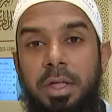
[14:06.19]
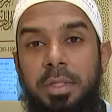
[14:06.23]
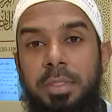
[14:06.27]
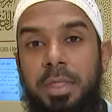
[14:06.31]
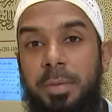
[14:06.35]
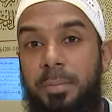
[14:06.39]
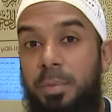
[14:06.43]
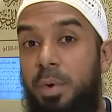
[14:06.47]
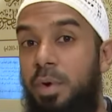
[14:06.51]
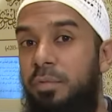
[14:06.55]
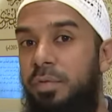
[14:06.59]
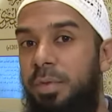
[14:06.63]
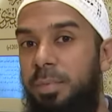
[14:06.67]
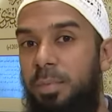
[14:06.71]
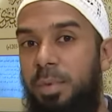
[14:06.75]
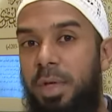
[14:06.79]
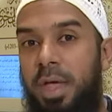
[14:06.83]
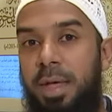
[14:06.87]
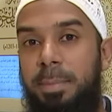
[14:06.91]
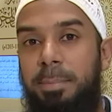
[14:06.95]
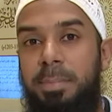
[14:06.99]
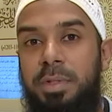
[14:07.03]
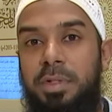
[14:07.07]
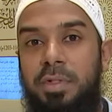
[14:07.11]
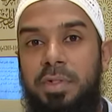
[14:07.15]
The Prophet
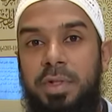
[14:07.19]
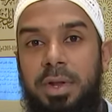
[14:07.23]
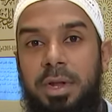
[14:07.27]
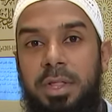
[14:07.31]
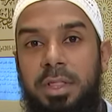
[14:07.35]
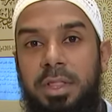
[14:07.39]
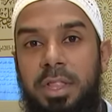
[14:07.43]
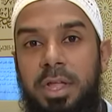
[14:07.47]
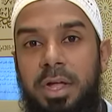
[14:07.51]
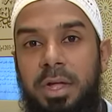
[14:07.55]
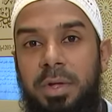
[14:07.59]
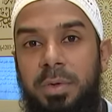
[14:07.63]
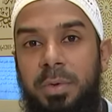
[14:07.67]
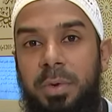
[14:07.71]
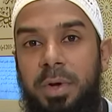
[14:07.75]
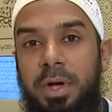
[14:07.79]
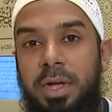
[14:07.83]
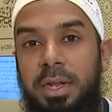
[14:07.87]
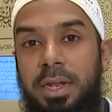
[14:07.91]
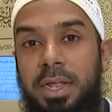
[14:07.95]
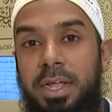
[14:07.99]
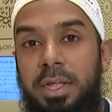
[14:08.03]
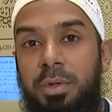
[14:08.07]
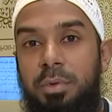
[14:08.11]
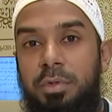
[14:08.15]
Muhammad sallallahu
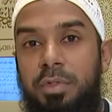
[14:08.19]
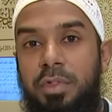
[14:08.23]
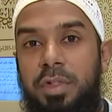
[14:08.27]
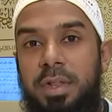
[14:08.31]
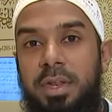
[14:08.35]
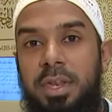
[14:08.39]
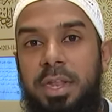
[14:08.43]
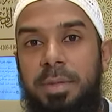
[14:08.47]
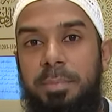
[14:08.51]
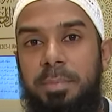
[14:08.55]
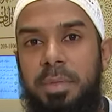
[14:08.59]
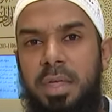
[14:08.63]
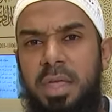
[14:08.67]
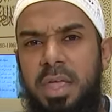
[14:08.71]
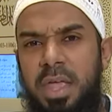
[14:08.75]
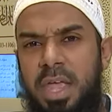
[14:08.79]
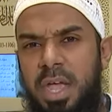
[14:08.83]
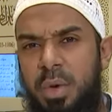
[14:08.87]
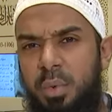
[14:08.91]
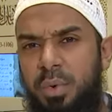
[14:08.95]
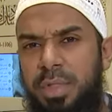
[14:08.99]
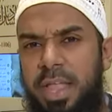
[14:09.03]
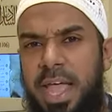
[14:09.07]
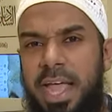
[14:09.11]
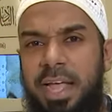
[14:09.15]
alayhi wasallam,
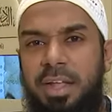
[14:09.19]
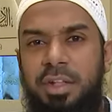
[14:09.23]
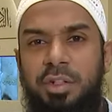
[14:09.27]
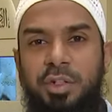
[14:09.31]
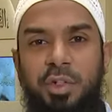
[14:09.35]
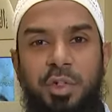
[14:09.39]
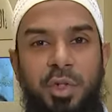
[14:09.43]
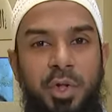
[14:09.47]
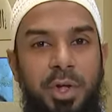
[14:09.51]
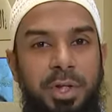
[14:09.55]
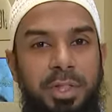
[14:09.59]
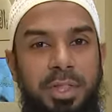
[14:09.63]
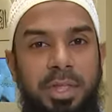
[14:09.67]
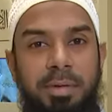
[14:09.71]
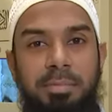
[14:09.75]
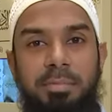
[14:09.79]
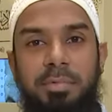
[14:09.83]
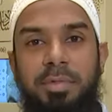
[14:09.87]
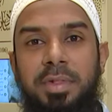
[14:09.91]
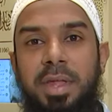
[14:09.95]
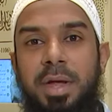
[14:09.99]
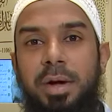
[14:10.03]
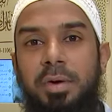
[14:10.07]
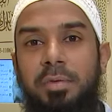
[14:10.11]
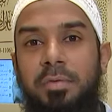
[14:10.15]
he would exert
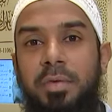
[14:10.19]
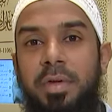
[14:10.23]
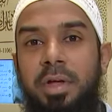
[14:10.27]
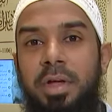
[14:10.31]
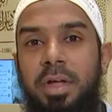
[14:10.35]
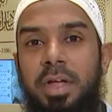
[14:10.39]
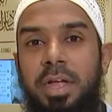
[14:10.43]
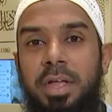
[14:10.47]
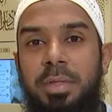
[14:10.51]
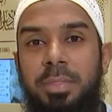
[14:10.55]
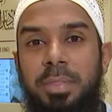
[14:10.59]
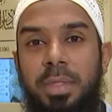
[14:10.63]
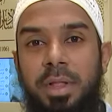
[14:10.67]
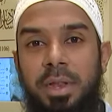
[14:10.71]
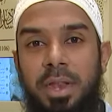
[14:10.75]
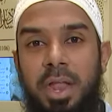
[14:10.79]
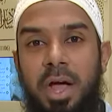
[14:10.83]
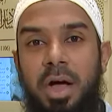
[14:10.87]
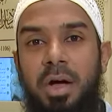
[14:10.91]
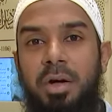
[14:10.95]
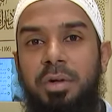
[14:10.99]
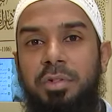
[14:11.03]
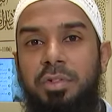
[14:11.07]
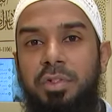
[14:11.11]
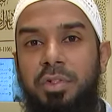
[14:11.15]
himself in the
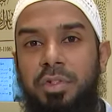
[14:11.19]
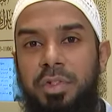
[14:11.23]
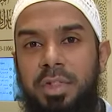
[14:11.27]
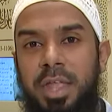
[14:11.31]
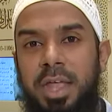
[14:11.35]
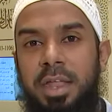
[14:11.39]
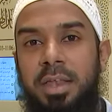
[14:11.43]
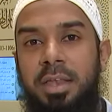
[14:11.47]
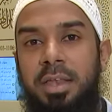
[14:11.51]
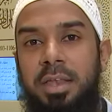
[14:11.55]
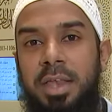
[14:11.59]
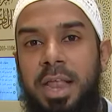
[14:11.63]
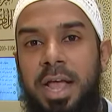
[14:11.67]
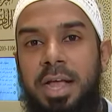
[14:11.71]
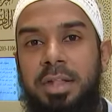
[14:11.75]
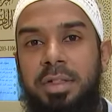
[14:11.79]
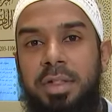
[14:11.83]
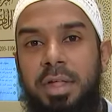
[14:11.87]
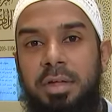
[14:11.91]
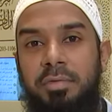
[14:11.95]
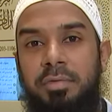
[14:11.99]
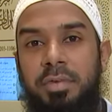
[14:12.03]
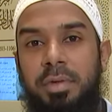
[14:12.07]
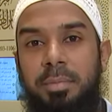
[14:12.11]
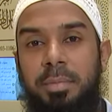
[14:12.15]
last 10 nights
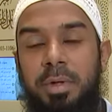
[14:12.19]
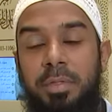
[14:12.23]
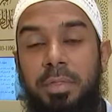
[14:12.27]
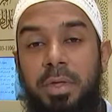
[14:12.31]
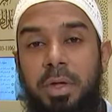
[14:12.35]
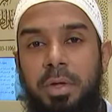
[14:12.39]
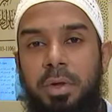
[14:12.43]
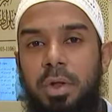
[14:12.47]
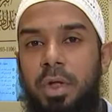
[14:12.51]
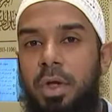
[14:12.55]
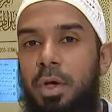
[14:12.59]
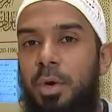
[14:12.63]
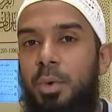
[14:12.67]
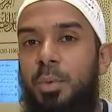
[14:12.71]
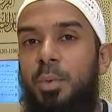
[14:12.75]
of Ramadan.